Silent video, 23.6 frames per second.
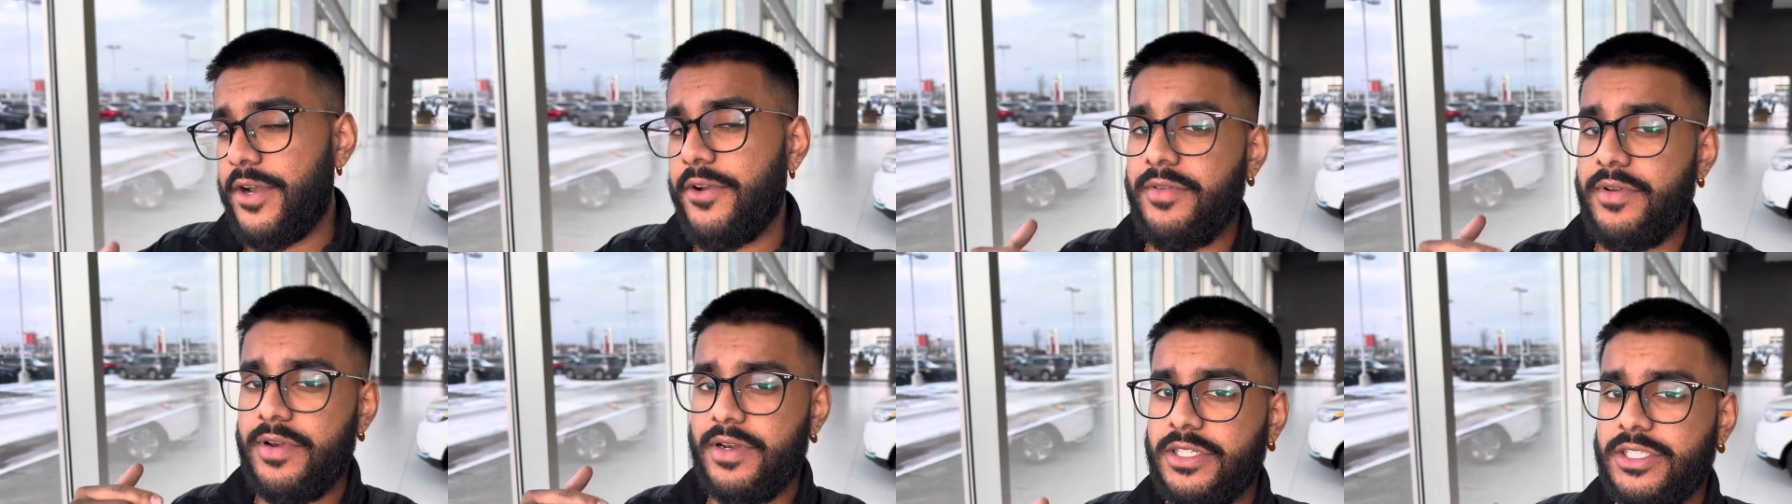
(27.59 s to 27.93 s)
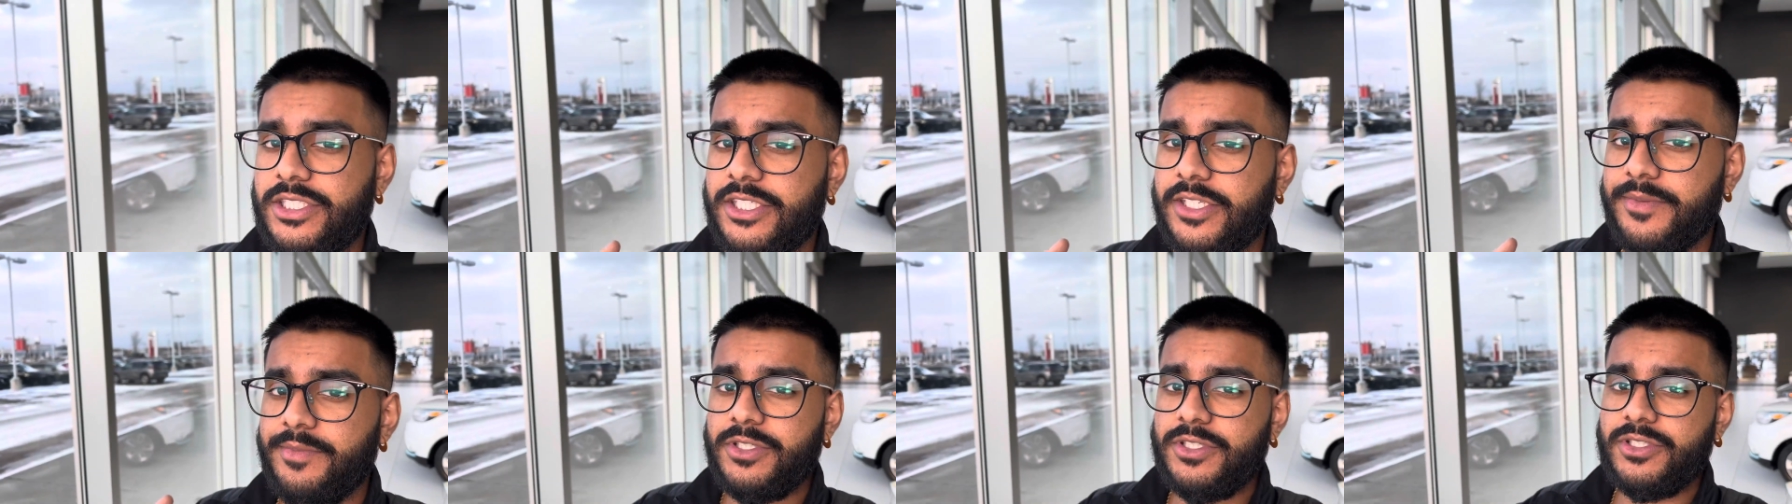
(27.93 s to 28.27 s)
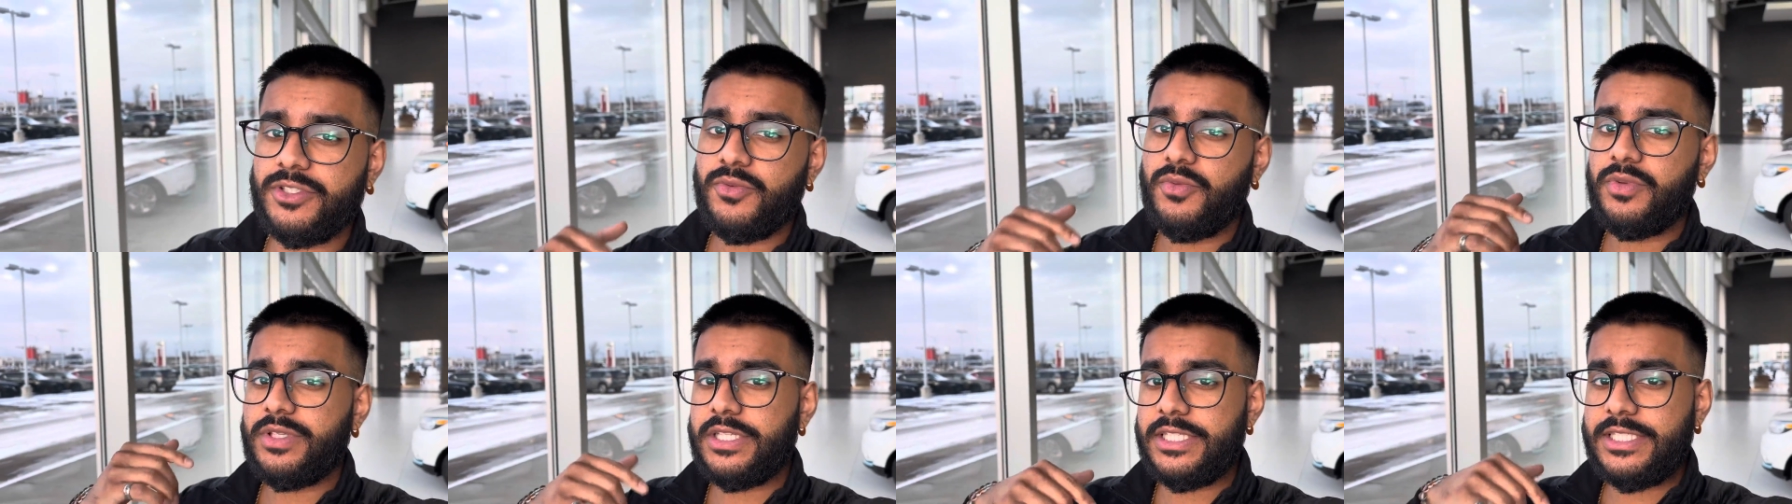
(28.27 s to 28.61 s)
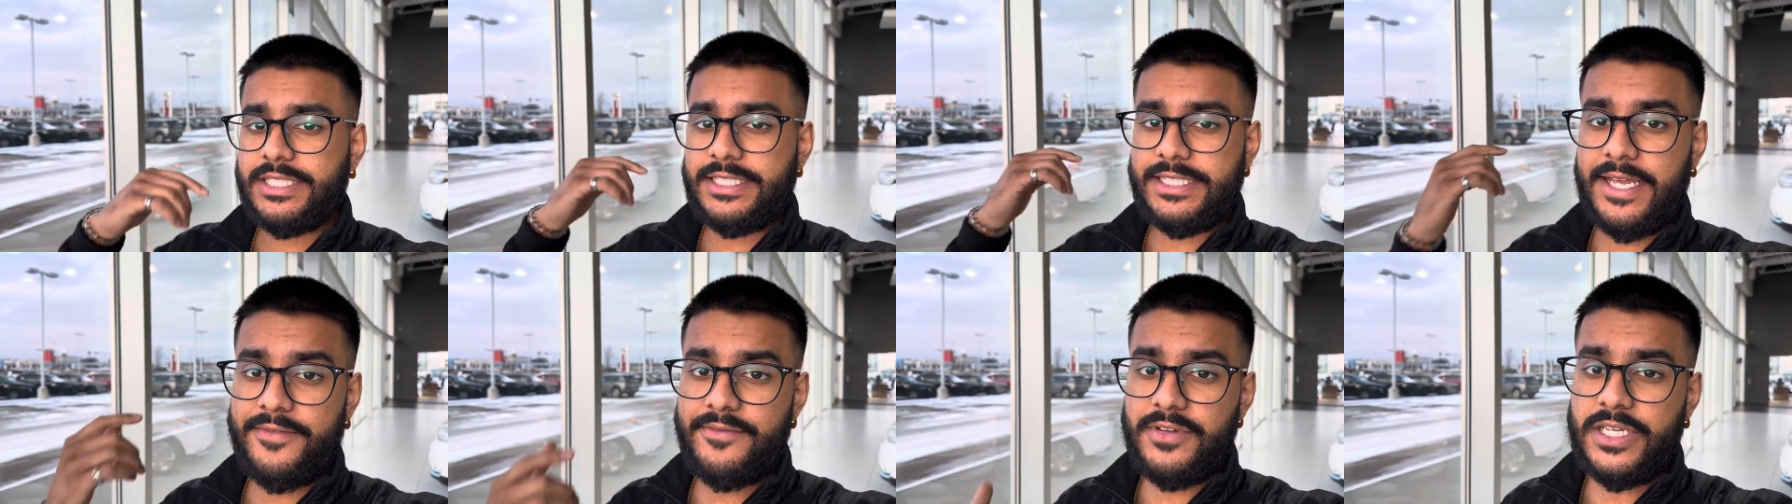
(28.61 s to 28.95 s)
very similar to what the
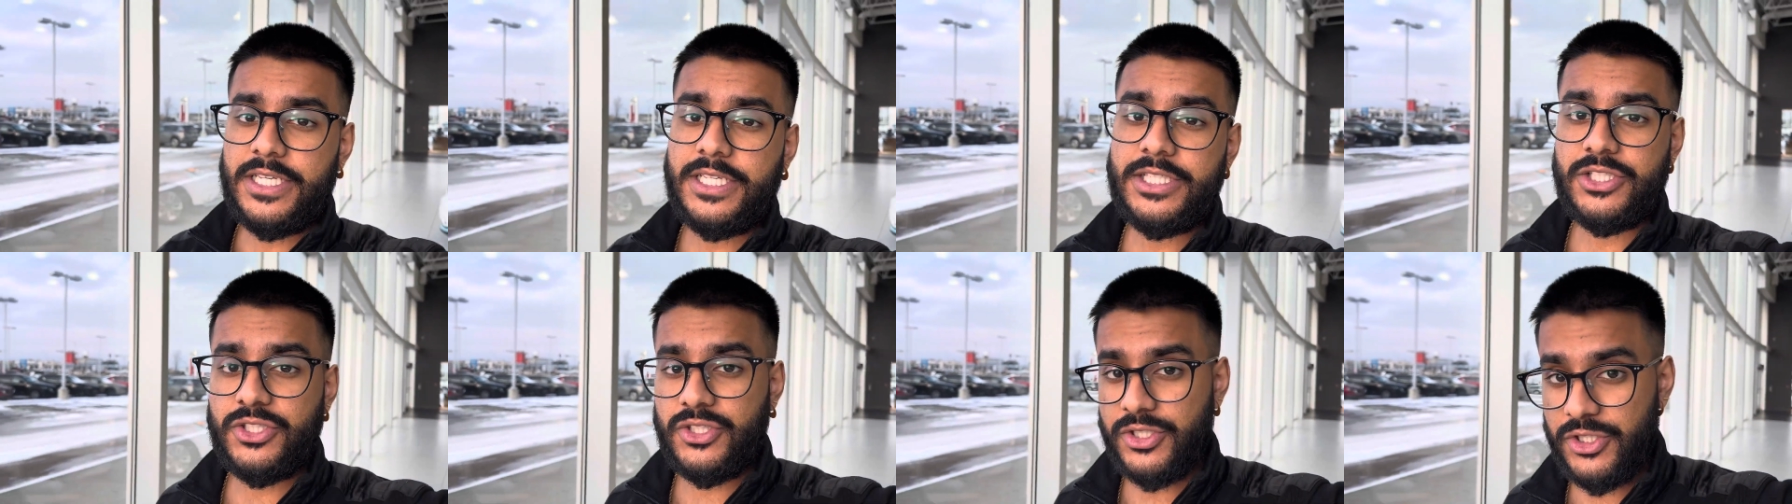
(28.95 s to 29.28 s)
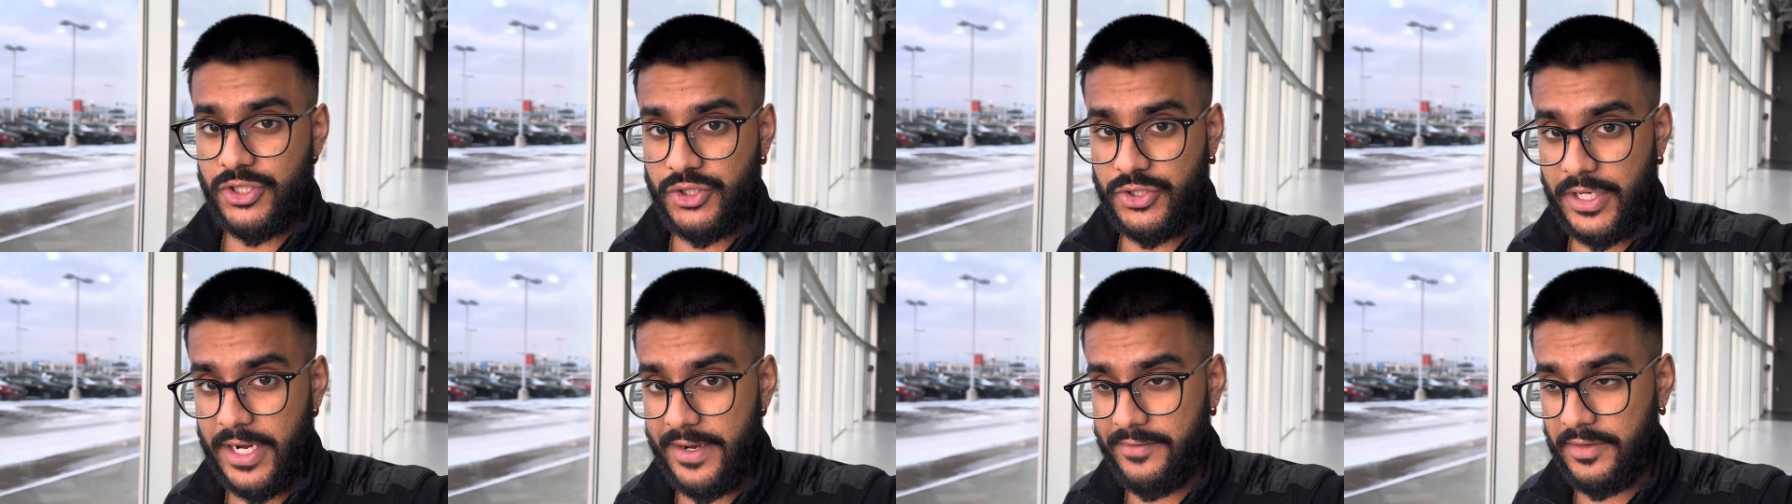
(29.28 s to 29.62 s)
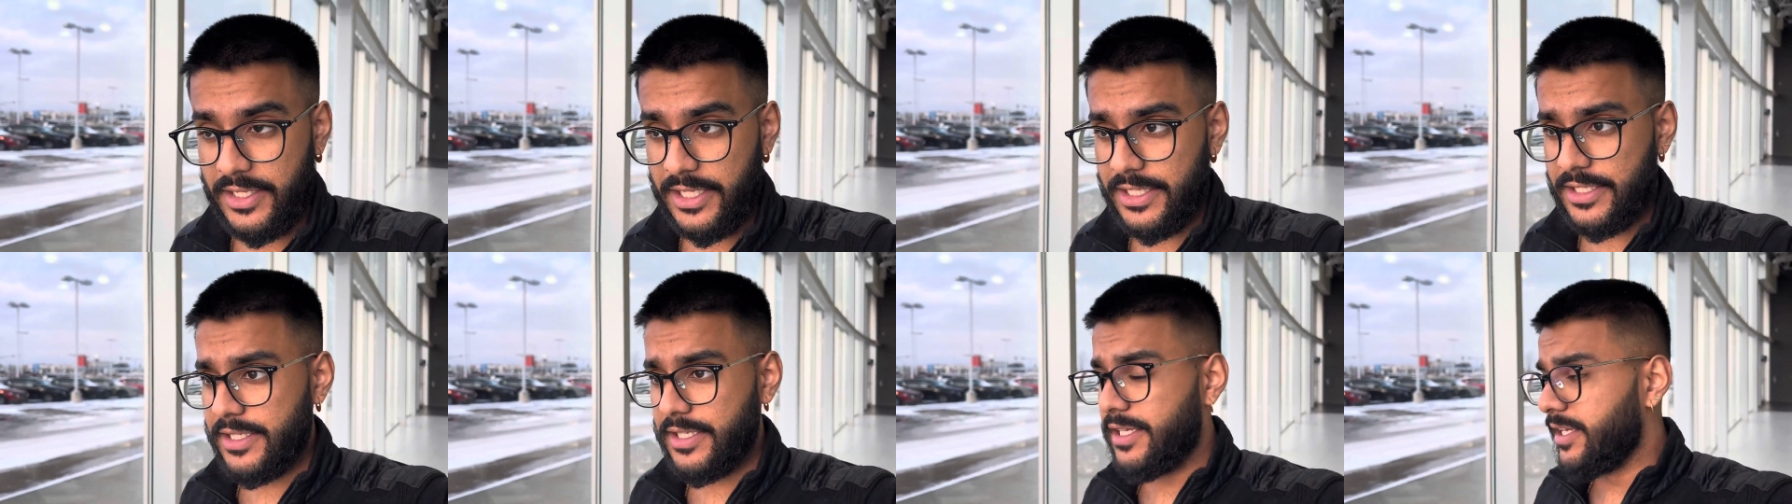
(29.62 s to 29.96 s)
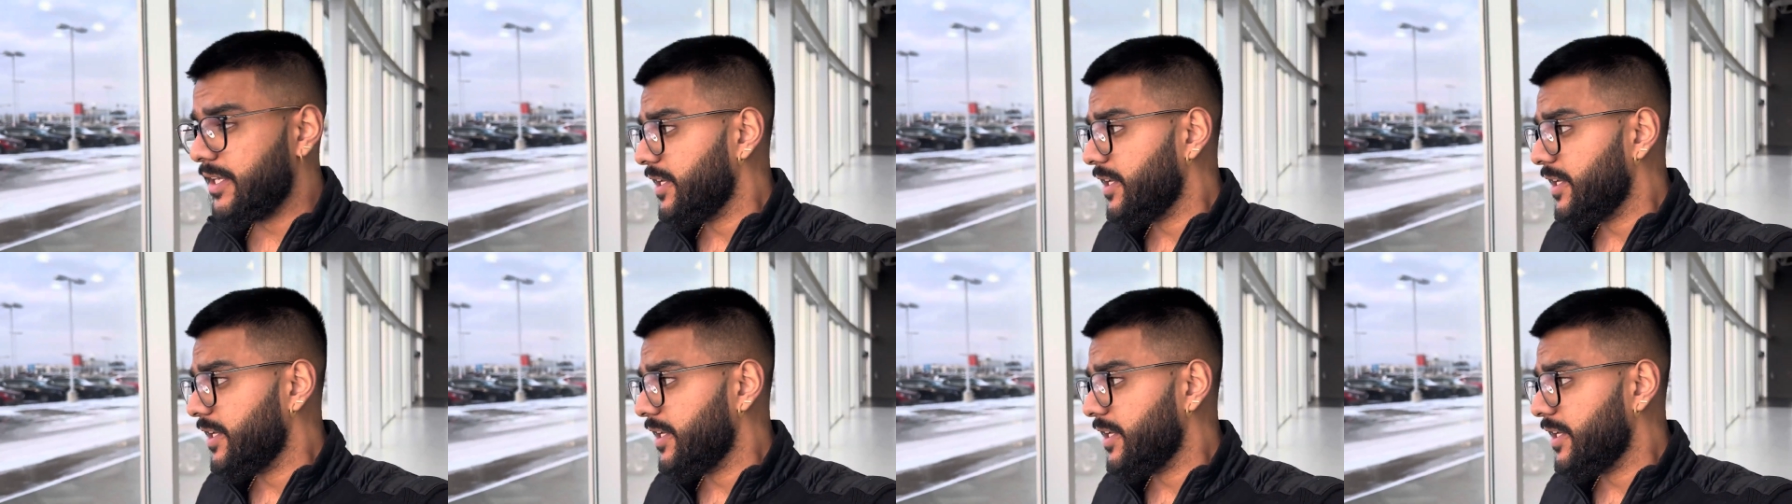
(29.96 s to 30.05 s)
70 is going to drive like.